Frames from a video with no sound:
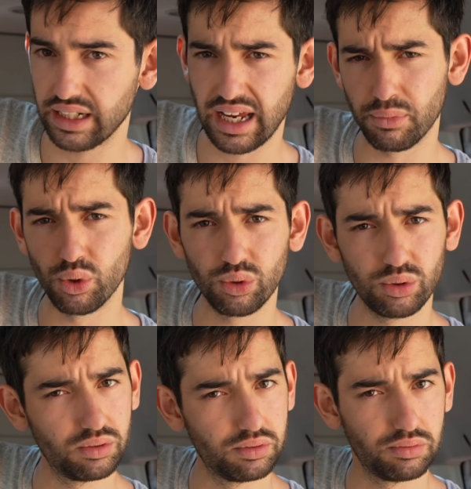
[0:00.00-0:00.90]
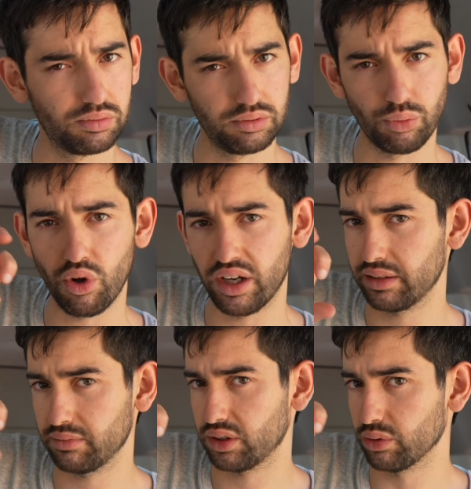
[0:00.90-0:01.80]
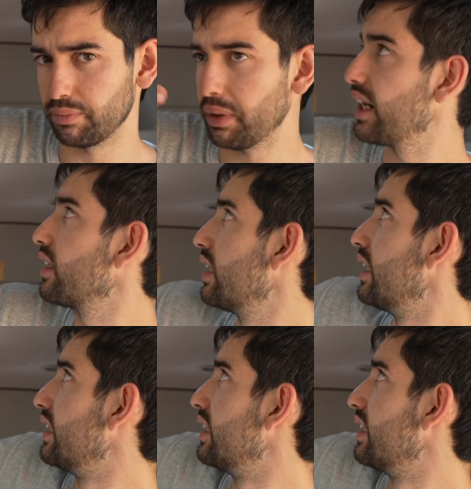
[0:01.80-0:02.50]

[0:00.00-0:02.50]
enamel, white sort of paint,